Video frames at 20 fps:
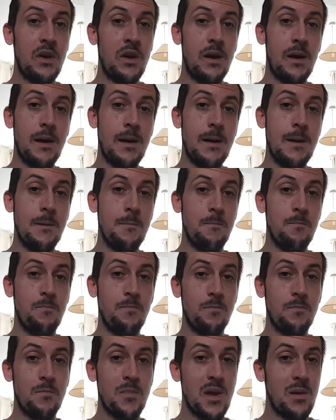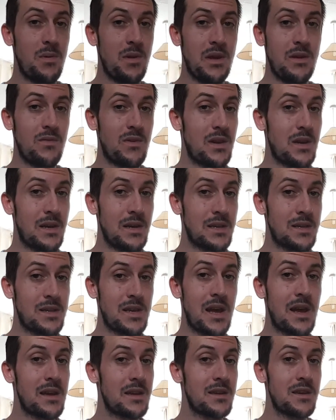Maybe even in a
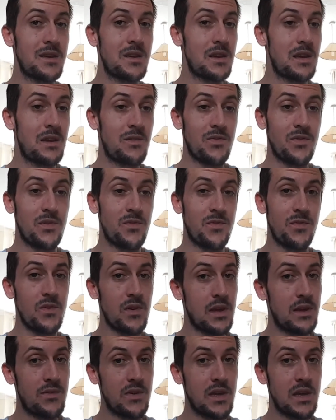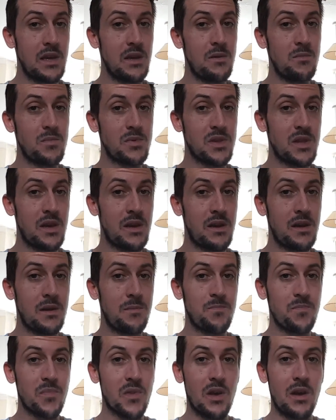tank if the flavour keeps there.
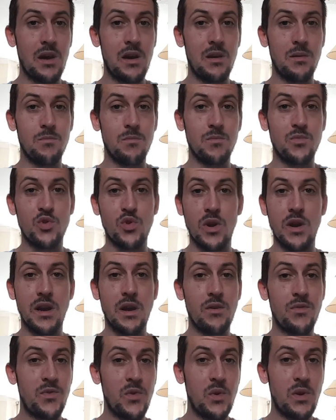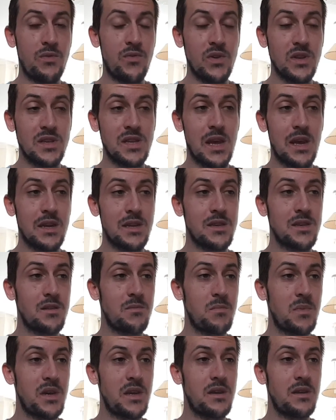Trying out a few different tanks at the
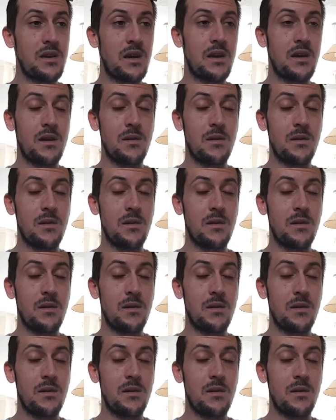minute.